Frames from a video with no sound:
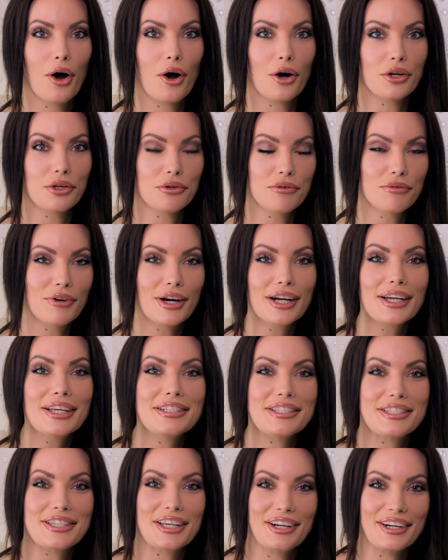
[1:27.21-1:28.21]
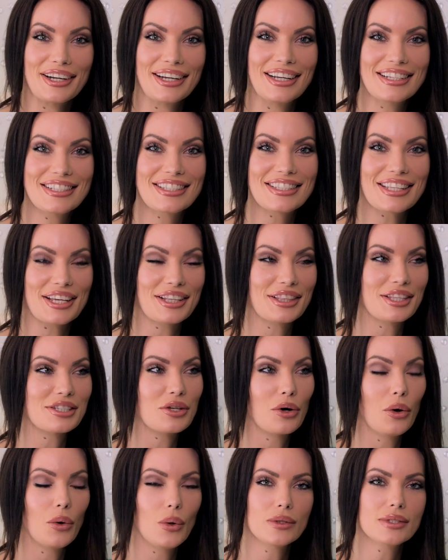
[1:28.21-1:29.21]
are you fucking serious? Like this
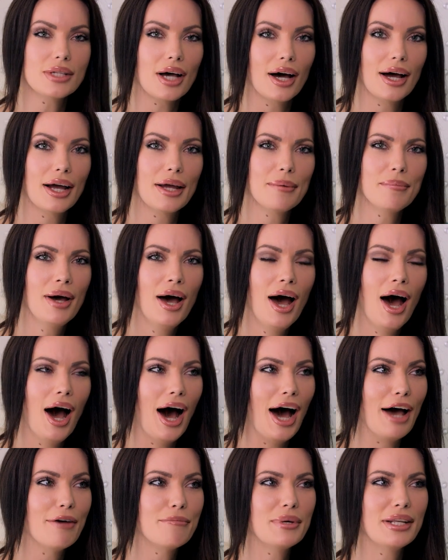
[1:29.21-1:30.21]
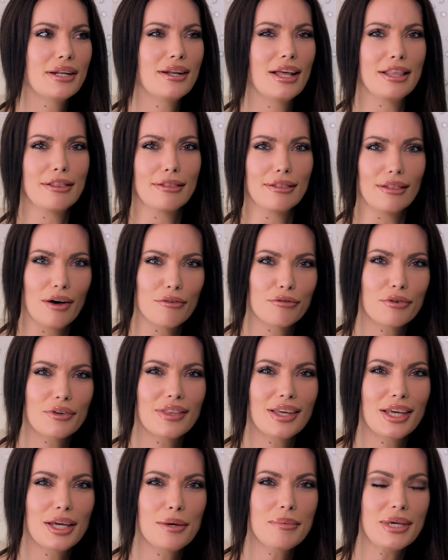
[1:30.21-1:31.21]
whole time I've been in love
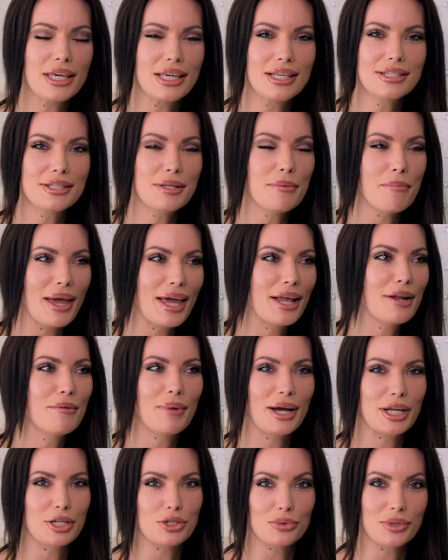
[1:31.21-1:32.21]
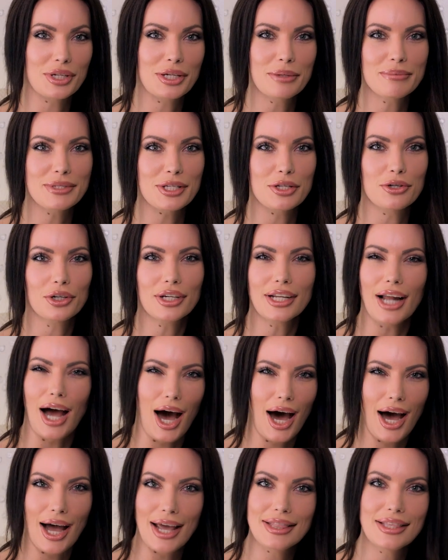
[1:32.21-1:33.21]
with him. He's the man of my dreams, and you're gonna
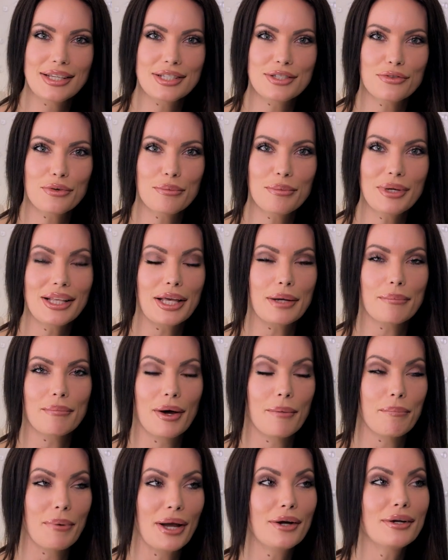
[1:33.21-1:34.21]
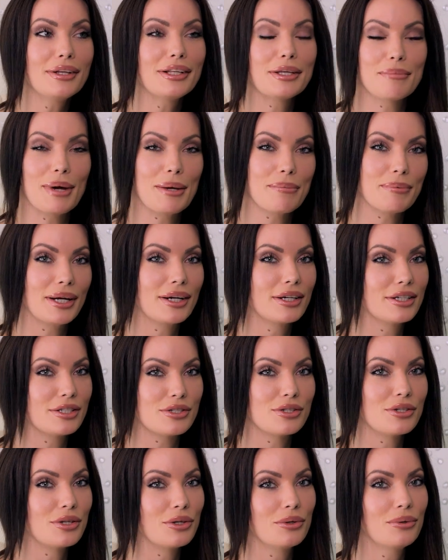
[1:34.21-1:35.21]
hide this from me? Like apparently my
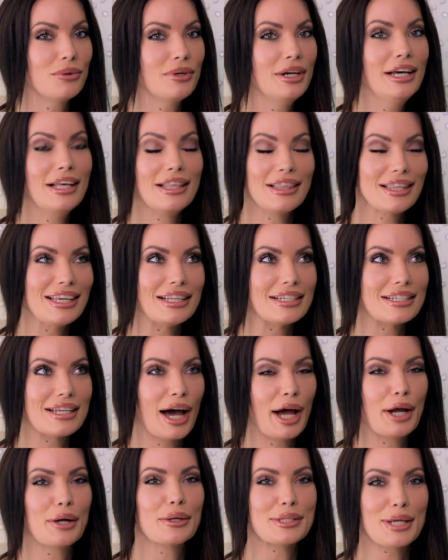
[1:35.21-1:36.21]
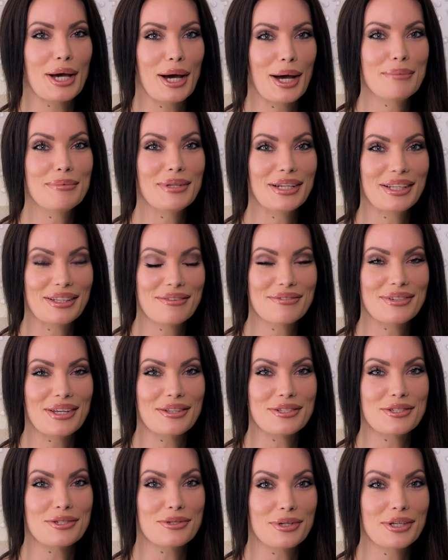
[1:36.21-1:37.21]
parents knew the entire time that he lived down
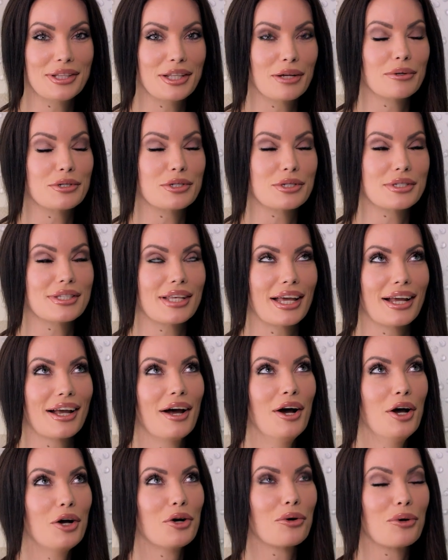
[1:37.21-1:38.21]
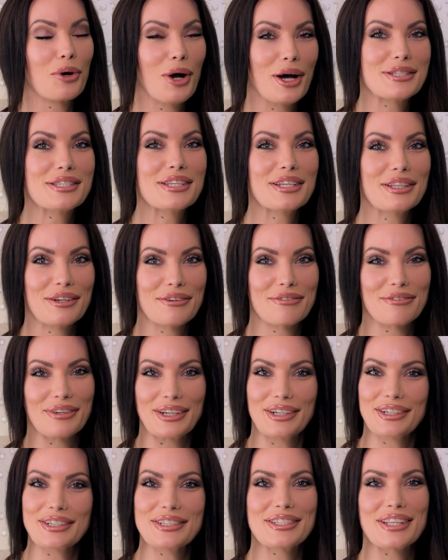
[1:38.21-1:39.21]
the street, and they were just like crossing their
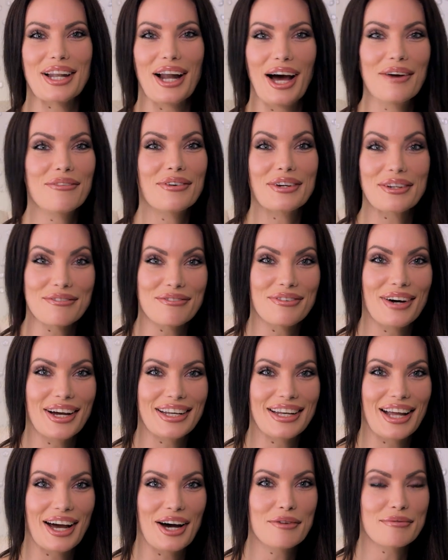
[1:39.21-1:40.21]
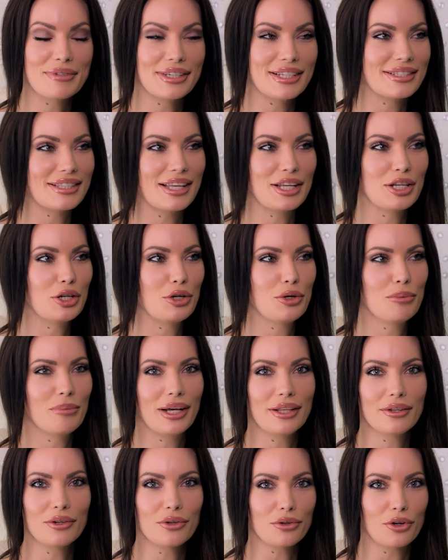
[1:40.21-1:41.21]
fingers that I wouldn't find out, because they knew
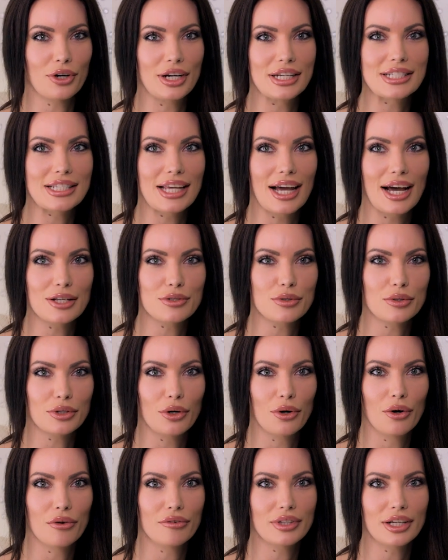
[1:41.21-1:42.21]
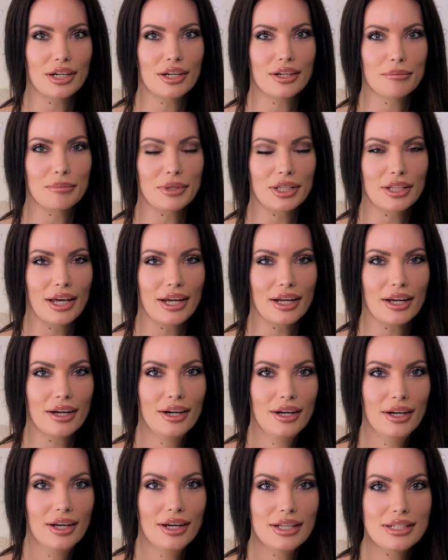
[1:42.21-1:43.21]
my little crazy ass would go over there and be like,
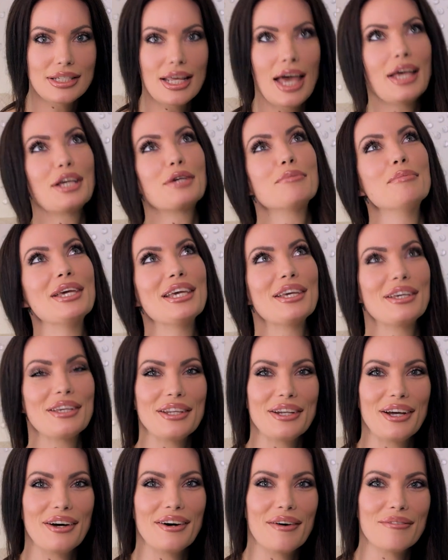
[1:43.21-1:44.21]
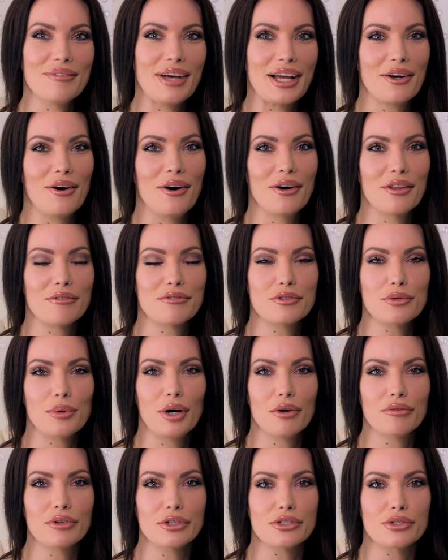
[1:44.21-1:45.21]
take me, you know? I'm like all of
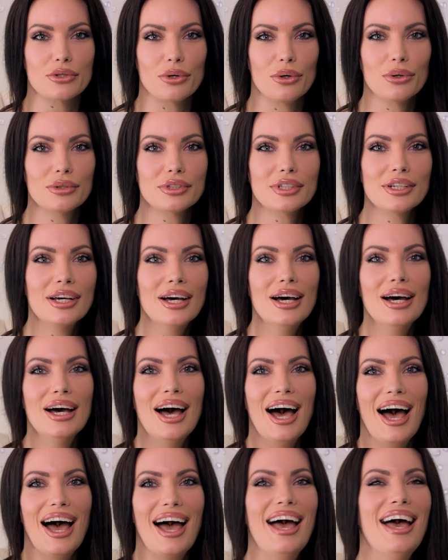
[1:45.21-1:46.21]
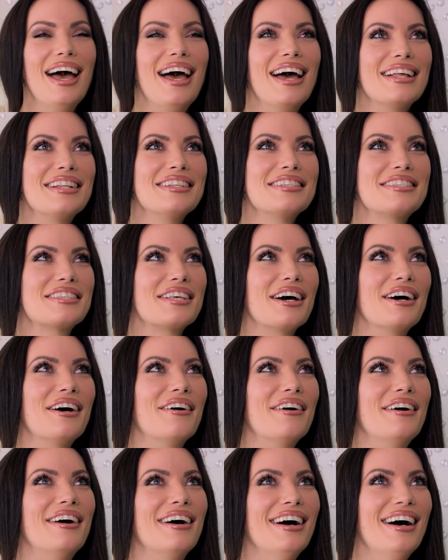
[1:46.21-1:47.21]
12 years old. And
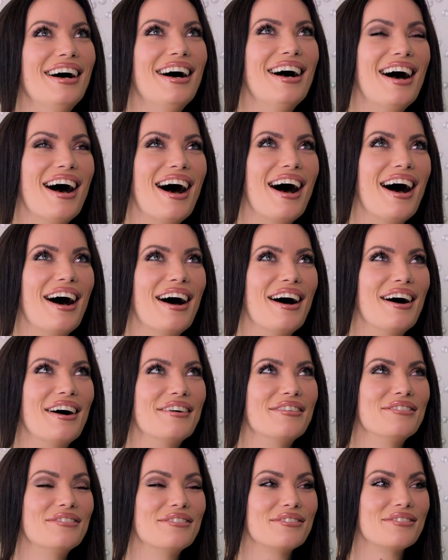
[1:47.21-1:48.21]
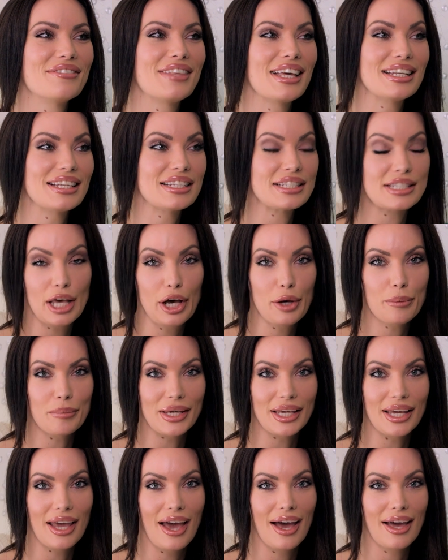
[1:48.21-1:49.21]
so they didn't tell
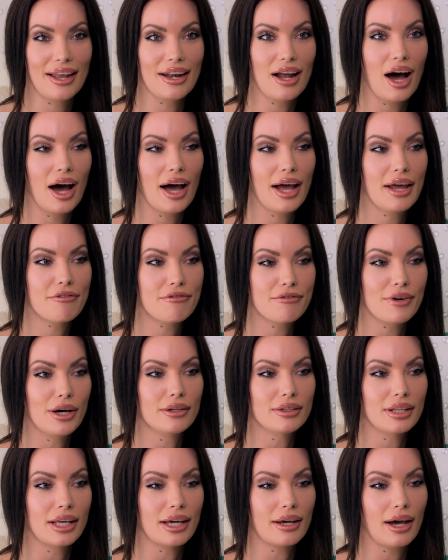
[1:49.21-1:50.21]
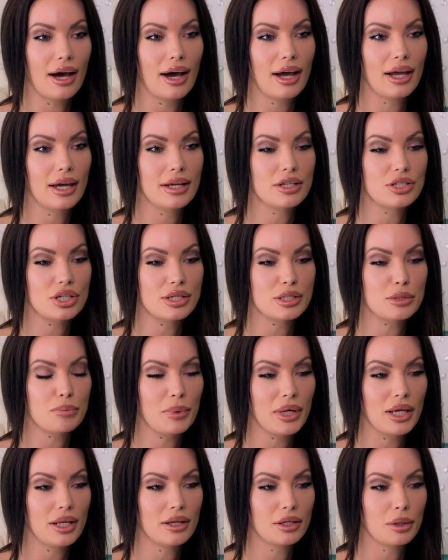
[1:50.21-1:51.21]
me, and I felt like I had just
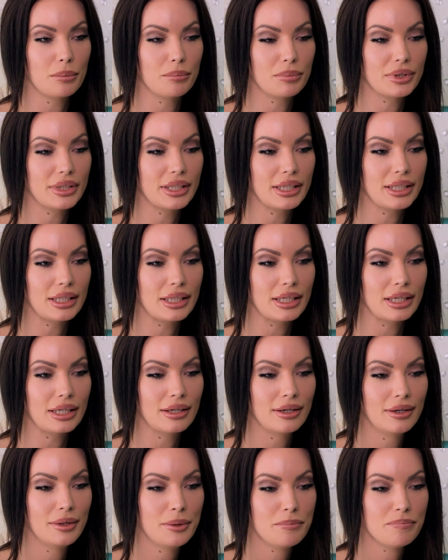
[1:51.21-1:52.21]
been completely